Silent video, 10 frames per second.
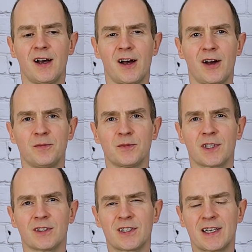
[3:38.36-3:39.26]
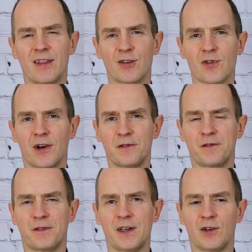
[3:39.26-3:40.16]
to get the right
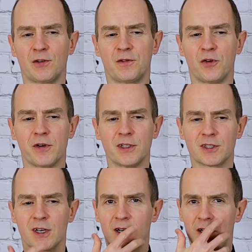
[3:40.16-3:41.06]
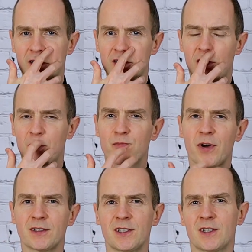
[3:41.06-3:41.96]
feel for it. So
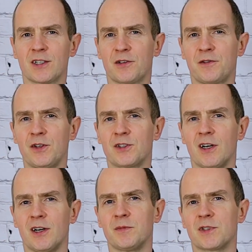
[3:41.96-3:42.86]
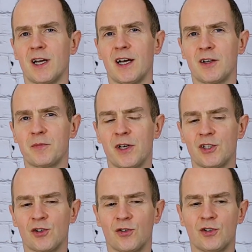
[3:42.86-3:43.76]
practice that a few times and make
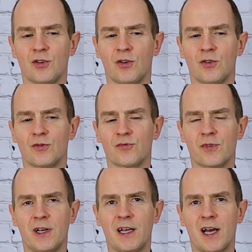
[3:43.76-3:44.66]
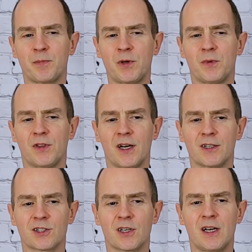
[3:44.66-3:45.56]
sure you're really happy with
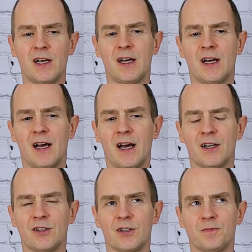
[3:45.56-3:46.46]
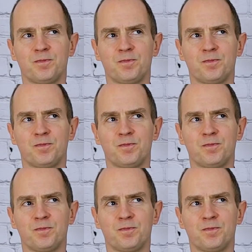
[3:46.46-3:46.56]
that. And